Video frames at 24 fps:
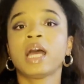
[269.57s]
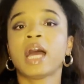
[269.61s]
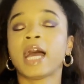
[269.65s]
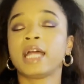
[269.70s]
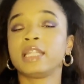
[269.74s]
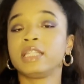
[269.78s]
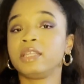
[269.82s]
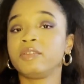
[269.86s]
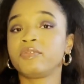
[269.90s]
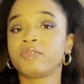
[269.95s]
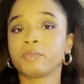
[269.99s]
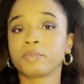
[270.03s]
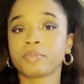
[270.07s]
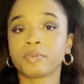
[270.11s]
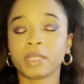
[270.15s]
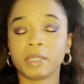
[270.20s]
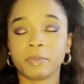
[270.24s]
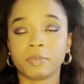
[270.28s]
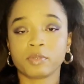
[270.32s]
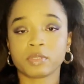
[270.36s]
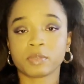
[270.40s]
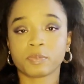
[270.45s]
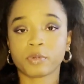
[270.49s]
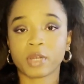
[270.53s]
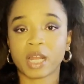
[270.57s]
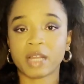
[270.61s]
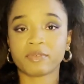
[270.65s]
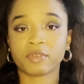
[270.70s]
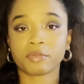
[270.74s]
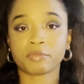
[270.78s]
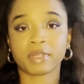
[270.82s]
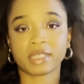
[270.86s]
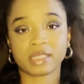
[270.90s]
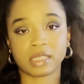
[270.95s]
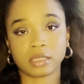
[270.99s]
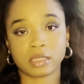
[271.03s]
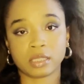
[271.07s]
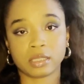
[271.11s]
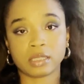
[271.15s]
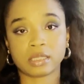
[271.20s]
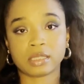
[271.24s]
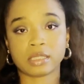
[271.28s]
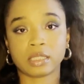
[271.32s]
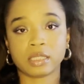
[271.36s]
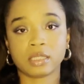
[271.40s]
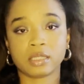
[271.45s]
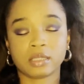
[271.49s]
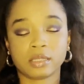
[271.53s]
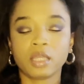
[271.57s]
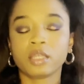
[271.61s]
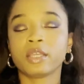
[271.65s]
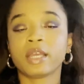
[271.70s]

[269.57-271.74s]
and even people's private residences.